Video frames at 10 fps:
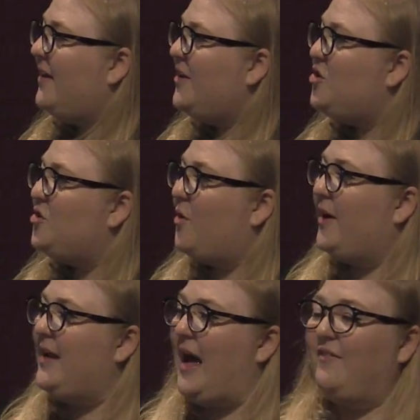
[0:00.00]
in
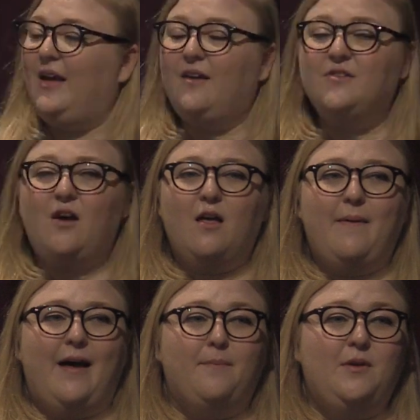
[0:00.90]
short, Navigator is all
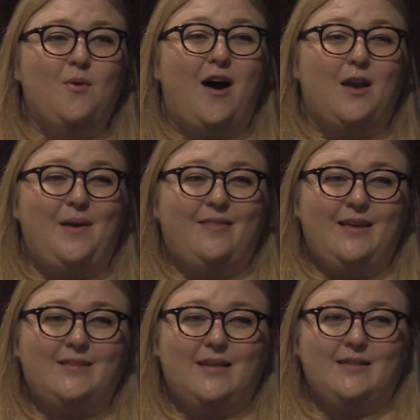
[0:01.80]
about helping you automate
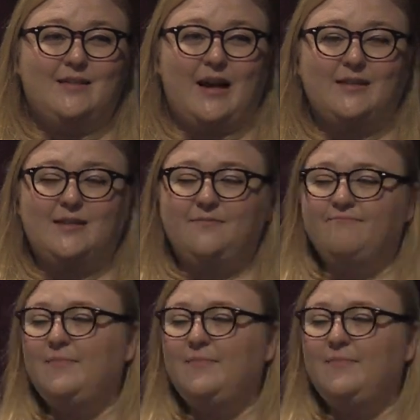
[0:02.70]
these insights.